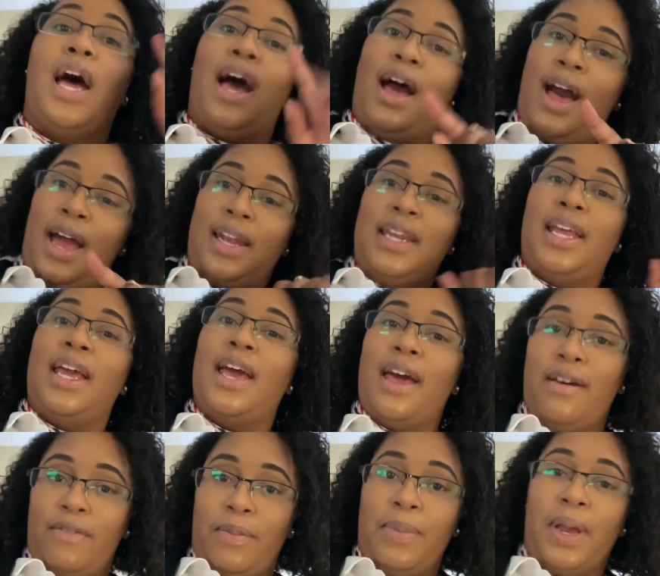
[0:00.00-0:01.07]
I did
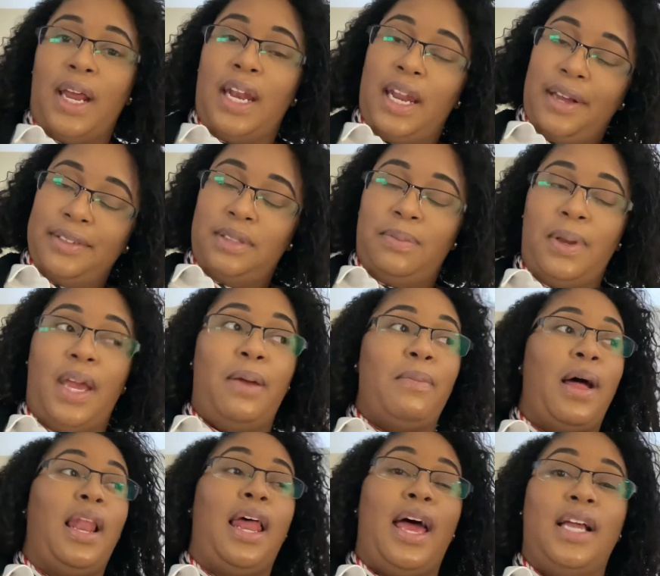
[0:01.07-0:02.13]
have a big announcement in
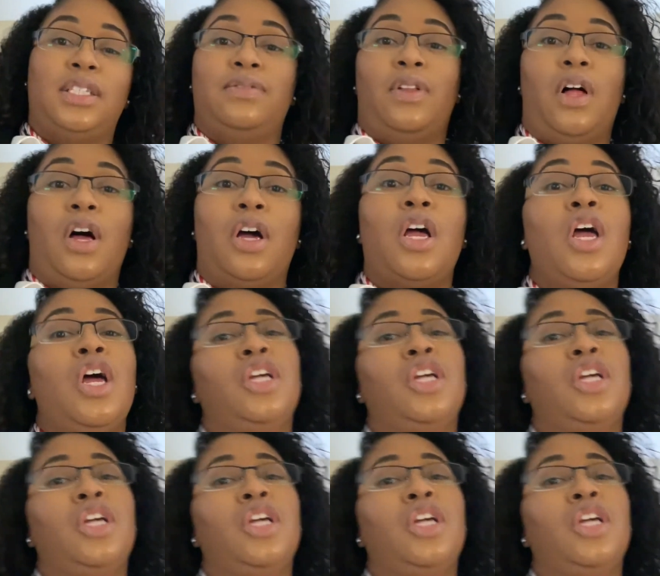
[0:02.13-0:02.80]
my last vlog.